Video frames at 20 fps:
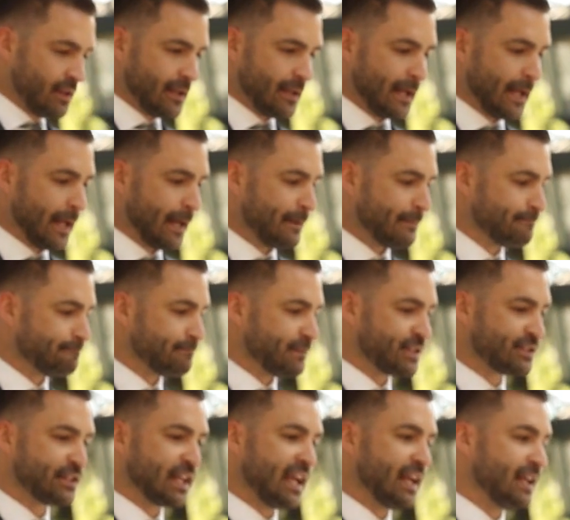The
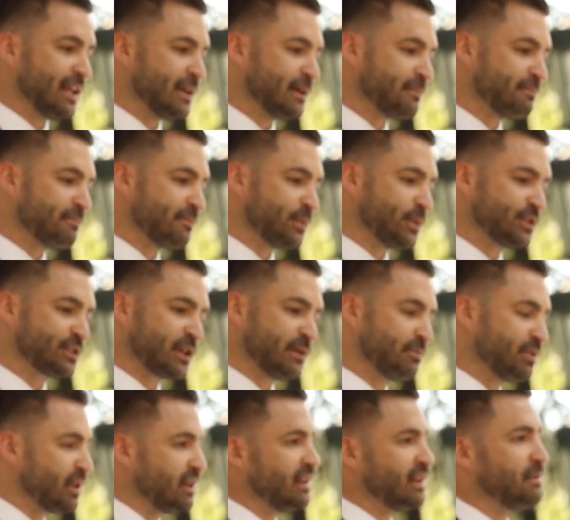stadium was
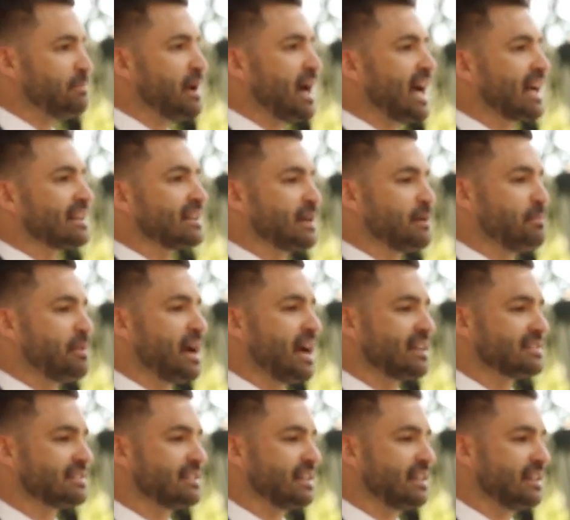completely packed to
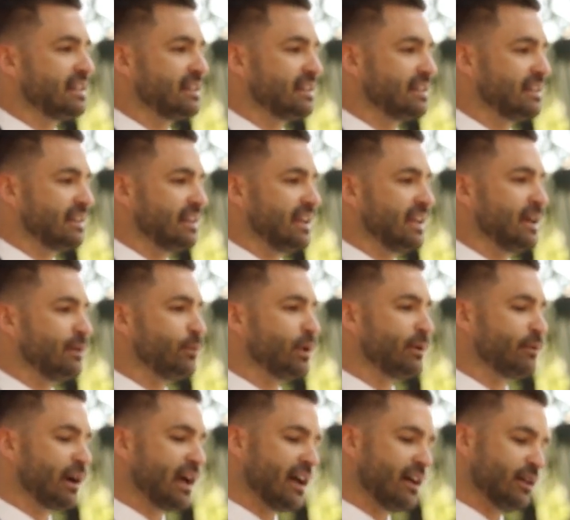capacity, and we
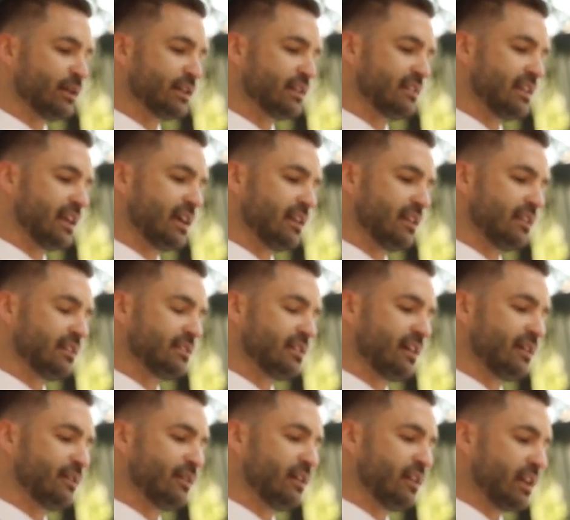were held at the end of the
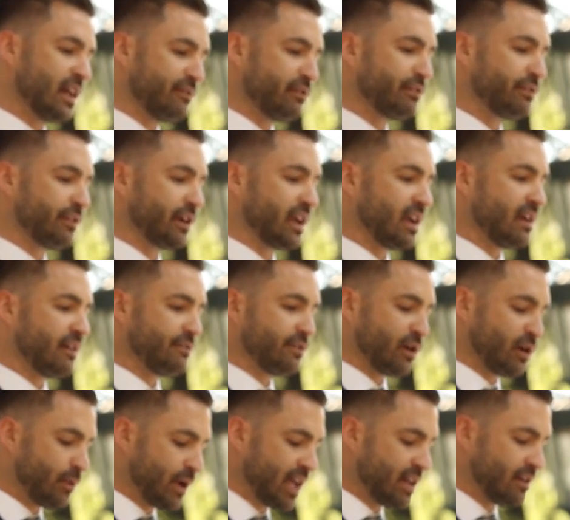tunnel, I'll never forget,
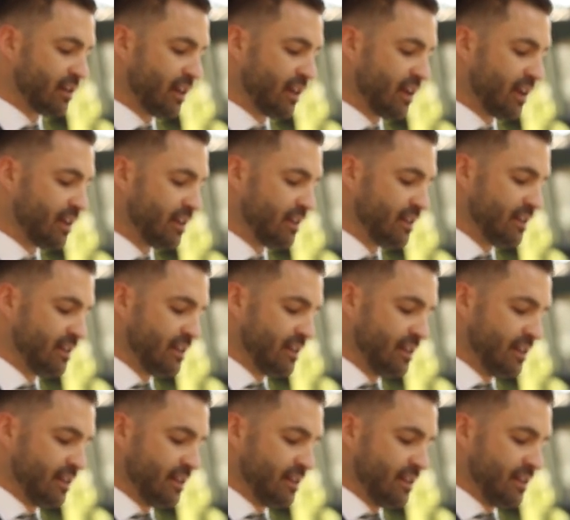for a rain delay.
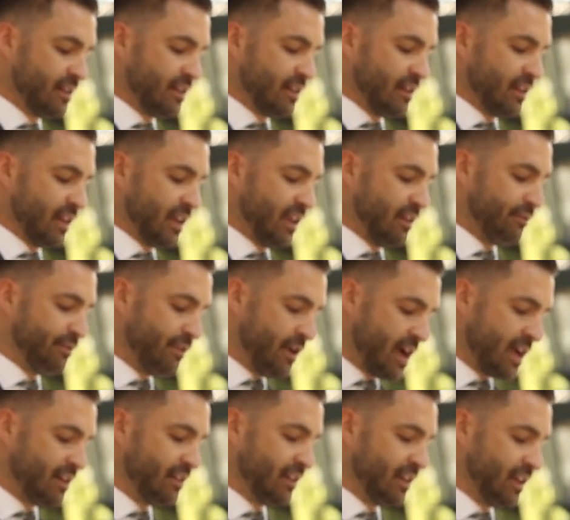And
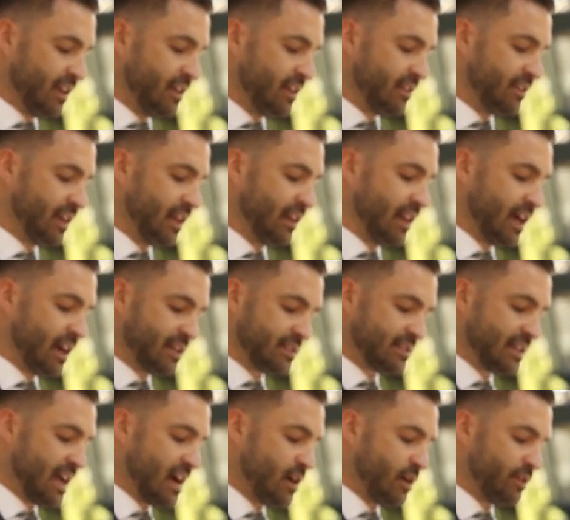finally, they let
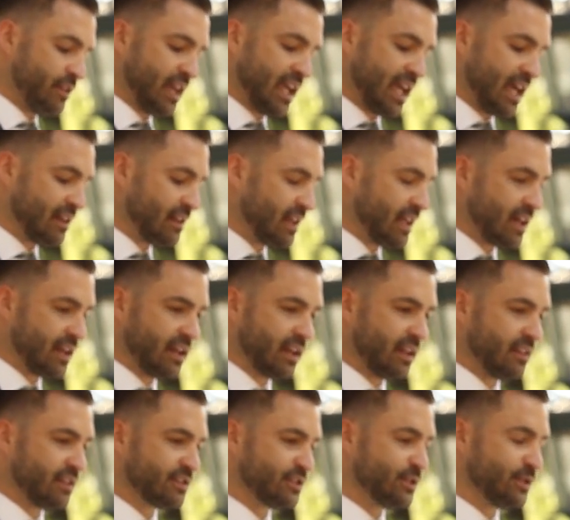us out. They hadn't let
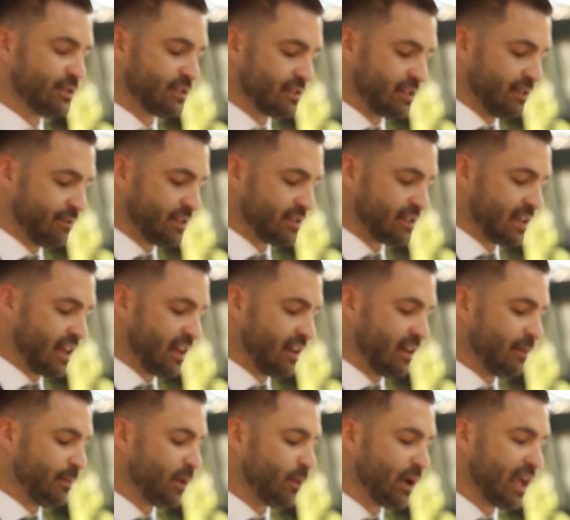any of the students leave the
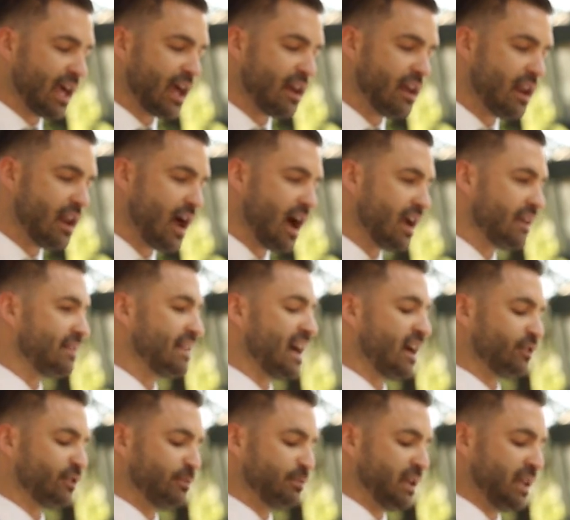stadium, and we had
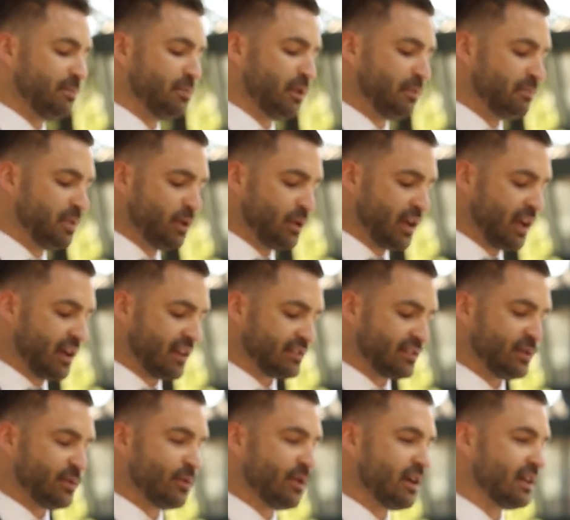9,000 people booing
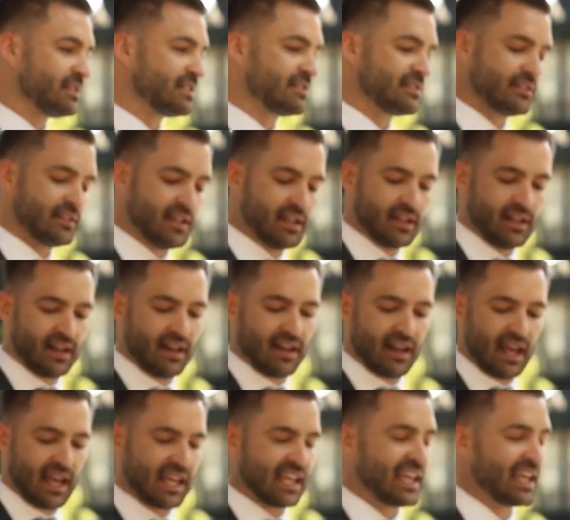us at once. And
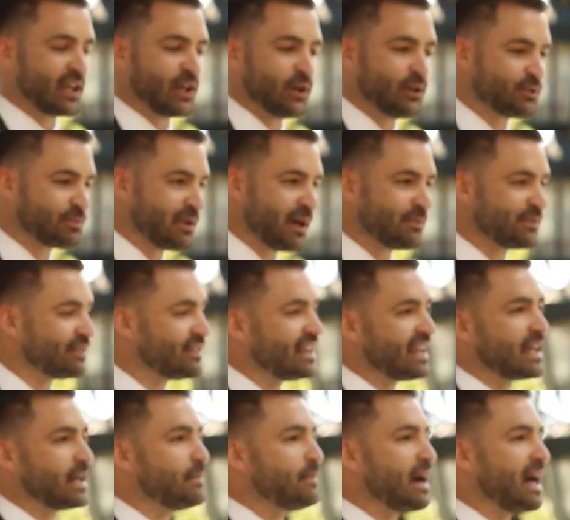I get goosebumps
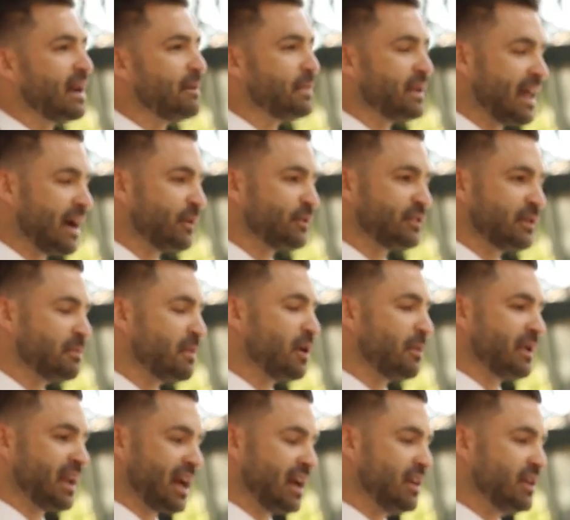thinking about it, but that was the
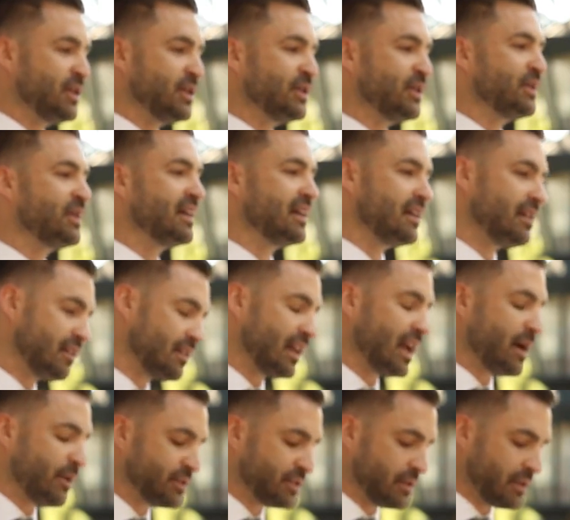moment I knew that
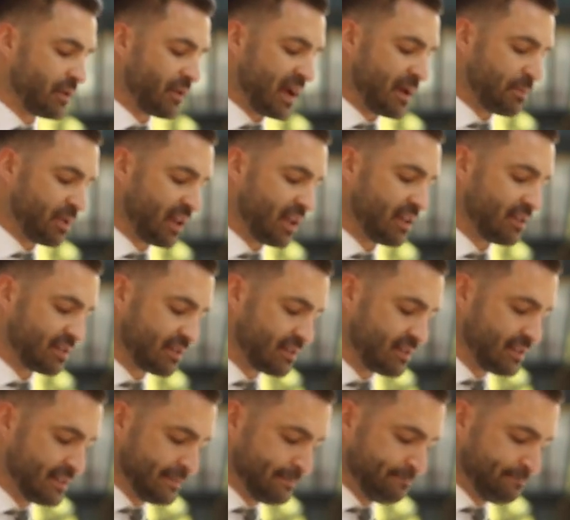I was in the right place.